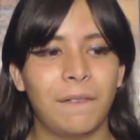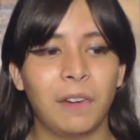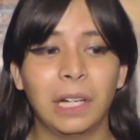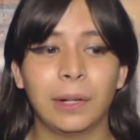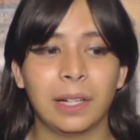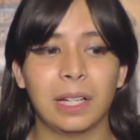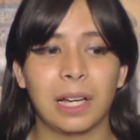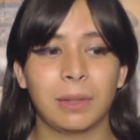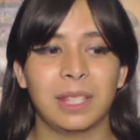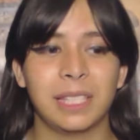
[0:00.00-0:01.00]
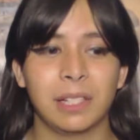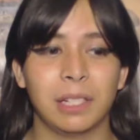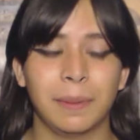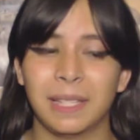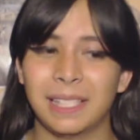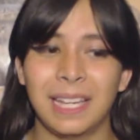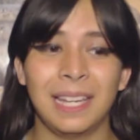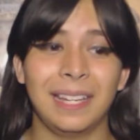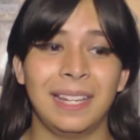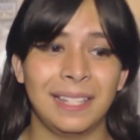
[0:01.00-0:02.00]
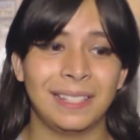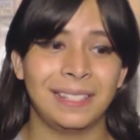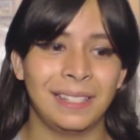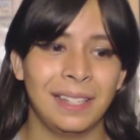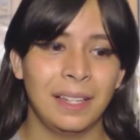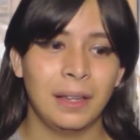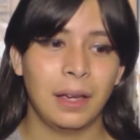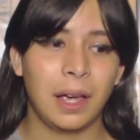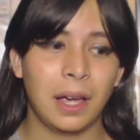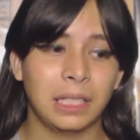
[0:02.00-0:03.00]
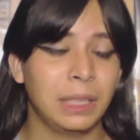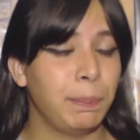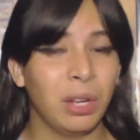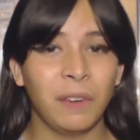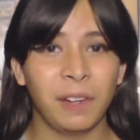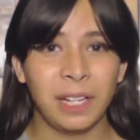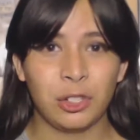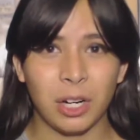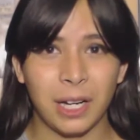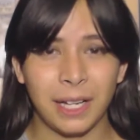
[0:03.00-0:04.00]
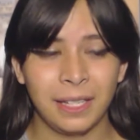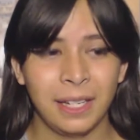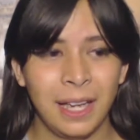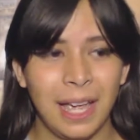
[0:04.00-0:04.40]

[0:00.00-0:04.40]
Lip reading: following along with this series because it's beautifully drawn